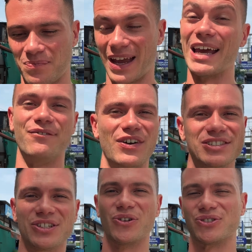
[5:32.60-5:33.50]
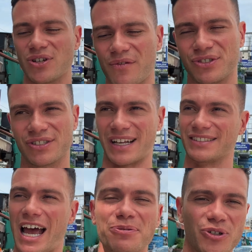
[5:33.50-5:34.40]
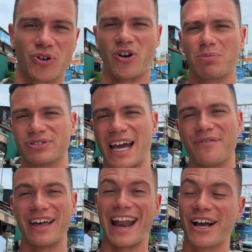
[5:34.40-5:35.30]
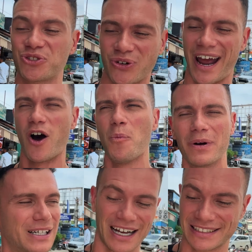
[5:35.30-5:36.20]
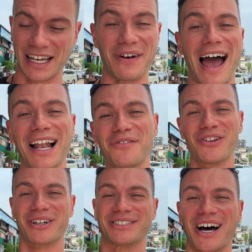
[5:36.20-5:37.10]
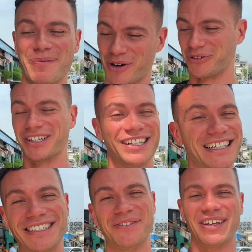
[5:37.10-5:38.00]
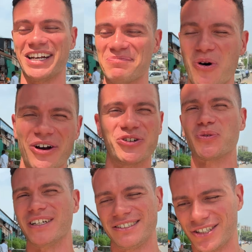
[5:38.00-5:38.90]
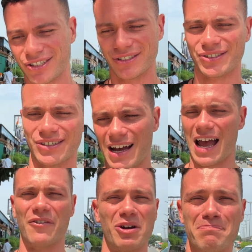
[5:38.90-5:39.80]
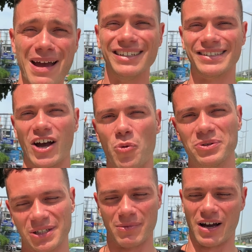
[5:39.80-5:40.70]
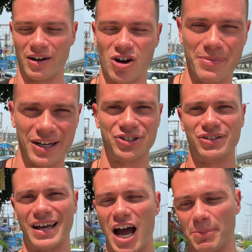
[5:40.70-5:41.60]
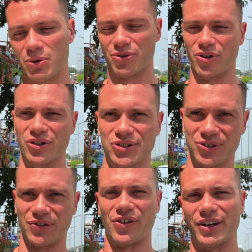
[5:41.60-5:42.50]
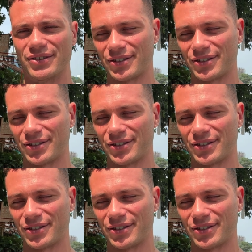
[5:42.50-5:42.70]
invest in those services. And it's absolutely incredible to have that extra help. I save a hell of a lot of time. I don't clean anything anymore. I don't do any dishes. I have amazing helpers in my accommodation that help me with all those sorts of things.